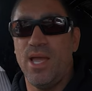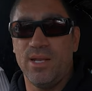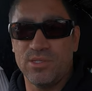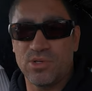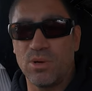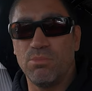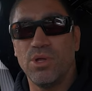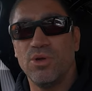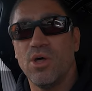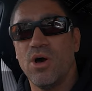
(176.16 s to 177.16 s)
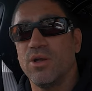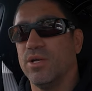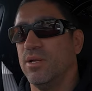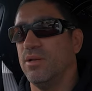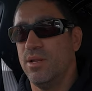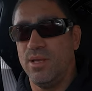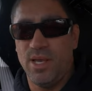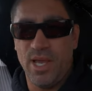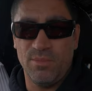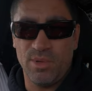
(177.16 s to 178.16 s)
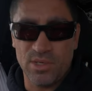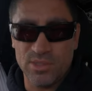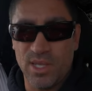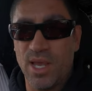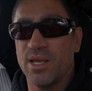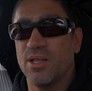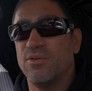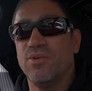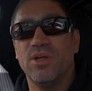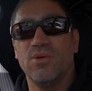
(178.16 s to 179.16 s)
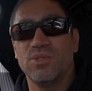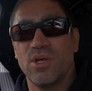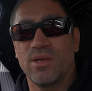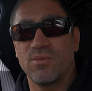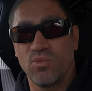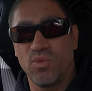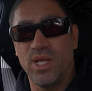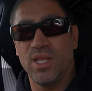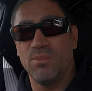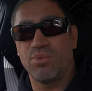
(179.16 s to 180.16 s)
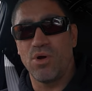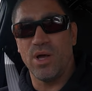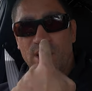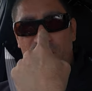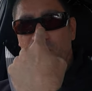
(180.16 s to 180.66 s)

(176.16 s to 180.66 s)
and it's got a blue light on it, and because of the angle of it, it was like really bright